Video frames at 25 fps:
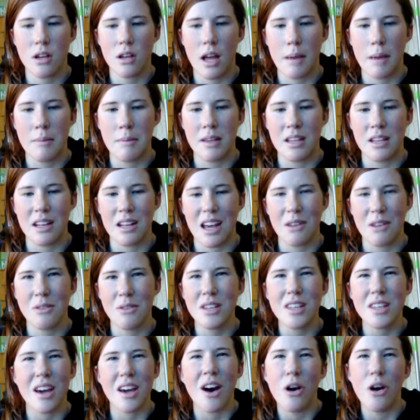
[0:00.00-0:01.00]
I
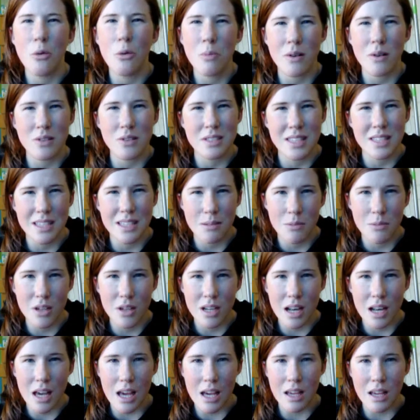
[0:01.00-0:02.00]
really hope I'll see them
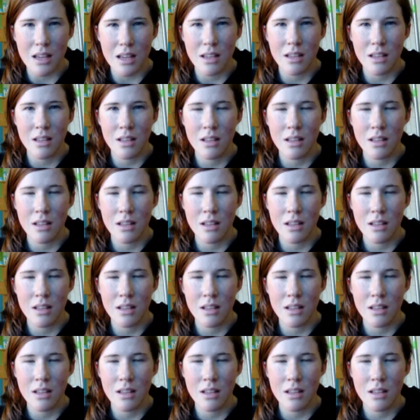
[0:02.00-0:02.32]
one day.